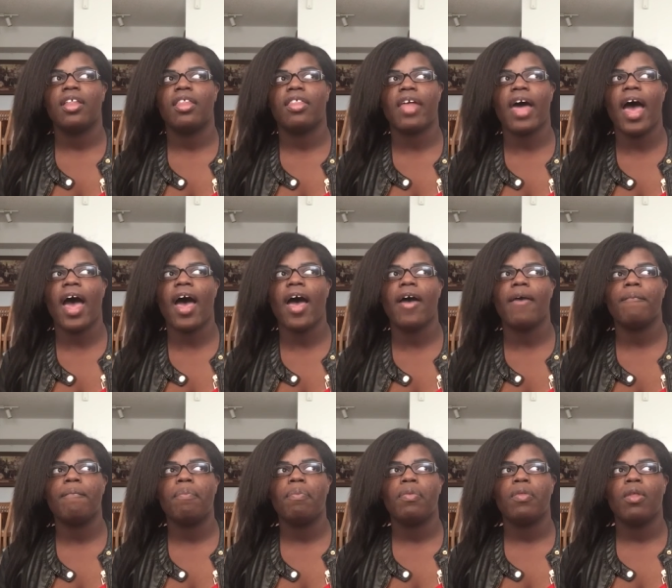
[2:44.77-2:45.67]

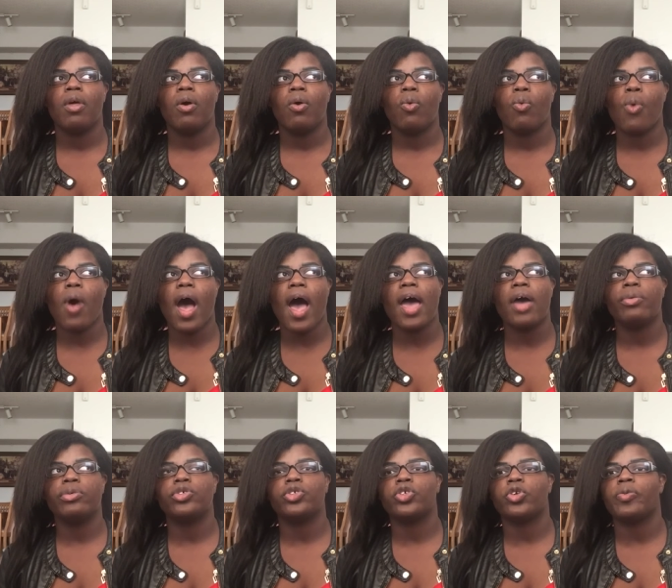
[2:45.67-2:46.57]
that why
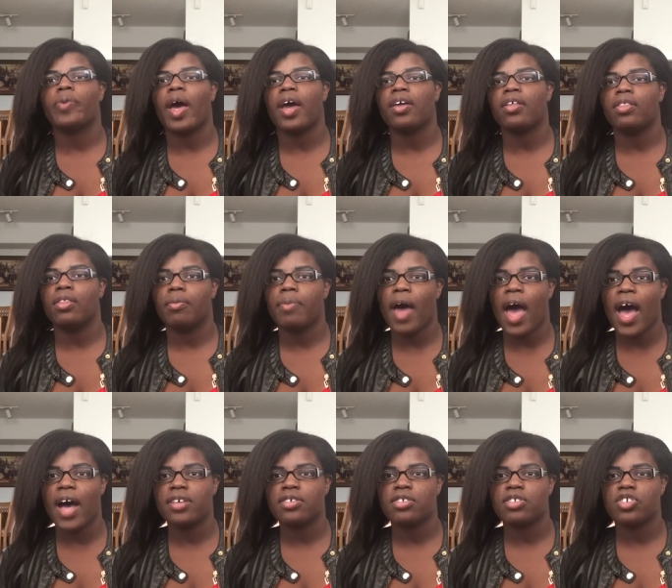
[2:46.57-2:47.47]
would you go back in the
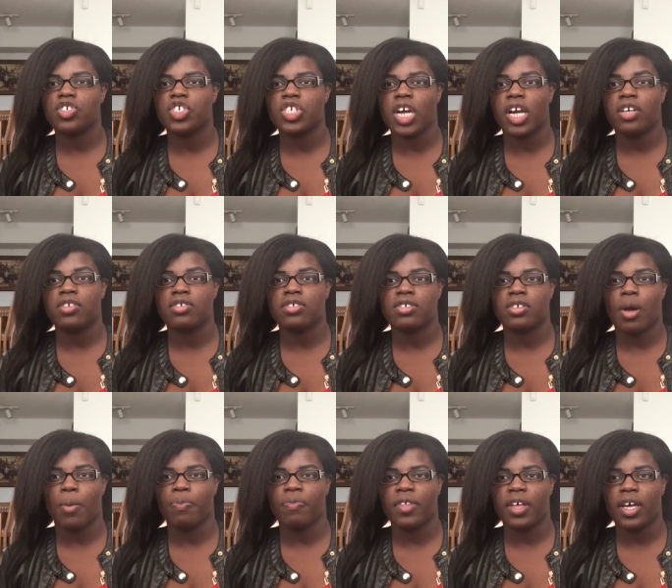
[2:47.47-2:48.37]
past to change
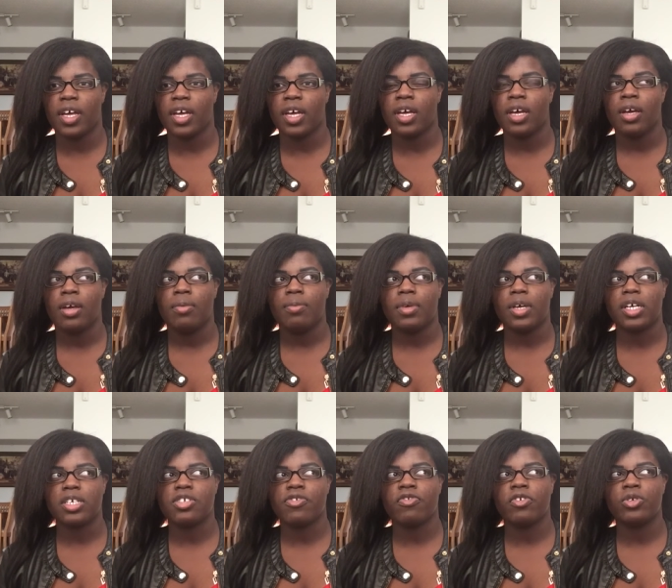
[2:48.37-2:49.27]
something?
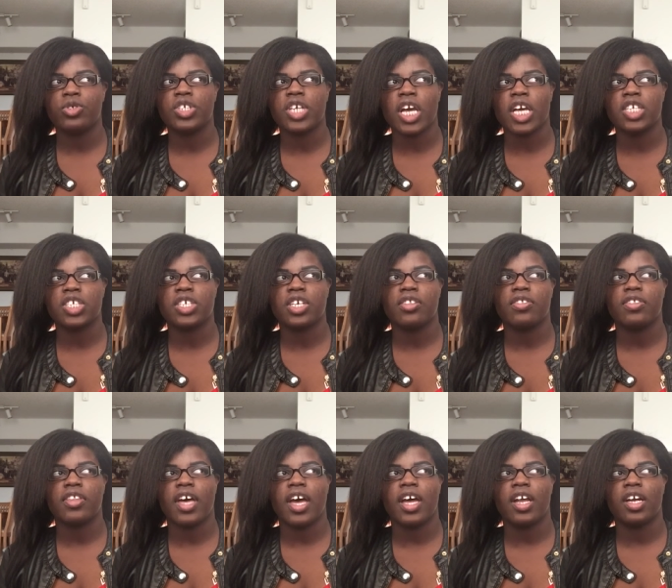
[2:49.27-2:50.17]
Because if you change it,
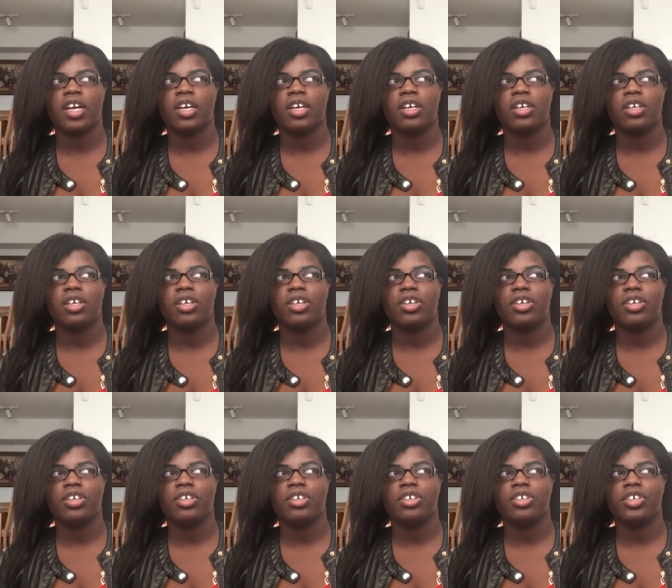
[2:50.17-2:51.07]
then
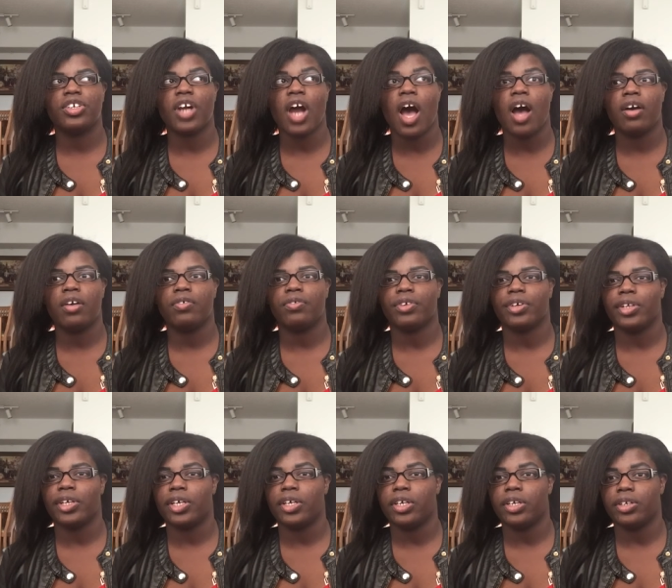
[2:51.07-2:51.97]
you're not
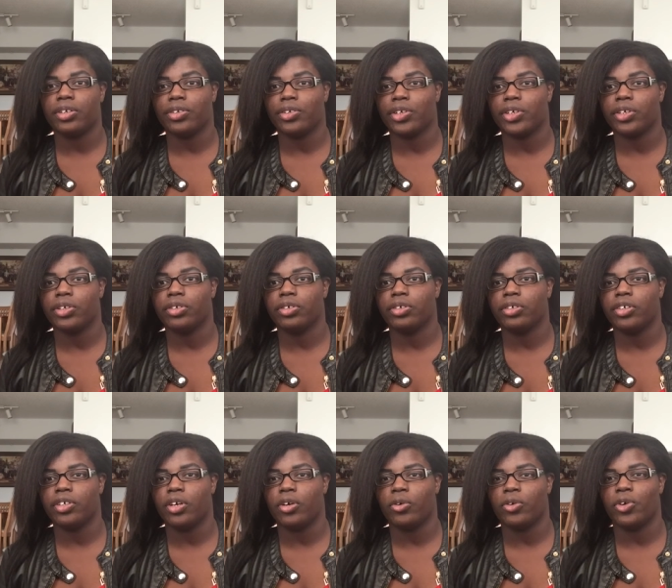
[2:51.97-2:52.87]
really gonna learn,
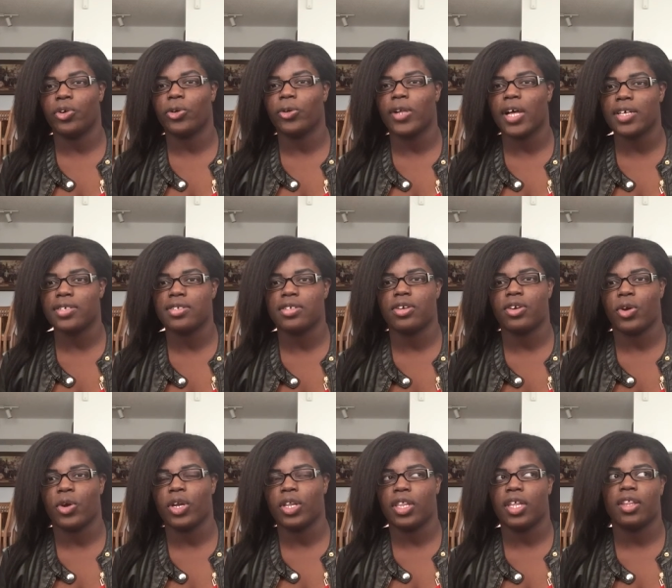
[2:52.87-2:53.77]
you know, your lesson
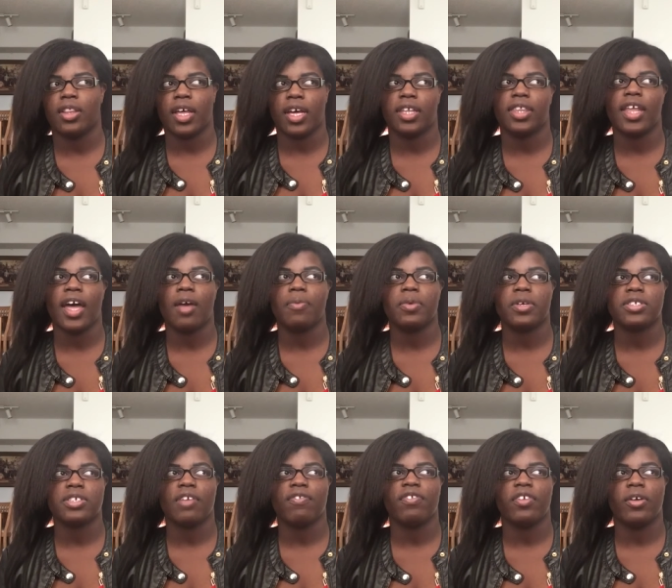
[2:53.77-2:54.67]
or anything like that,
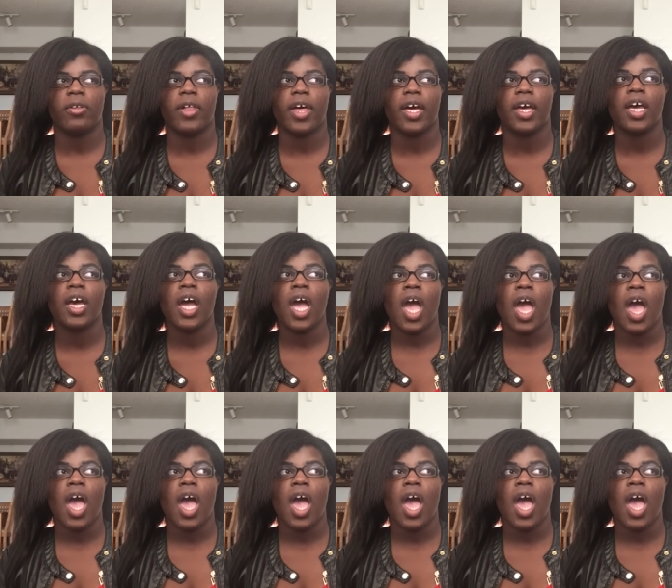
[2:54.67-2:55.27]
because I feel like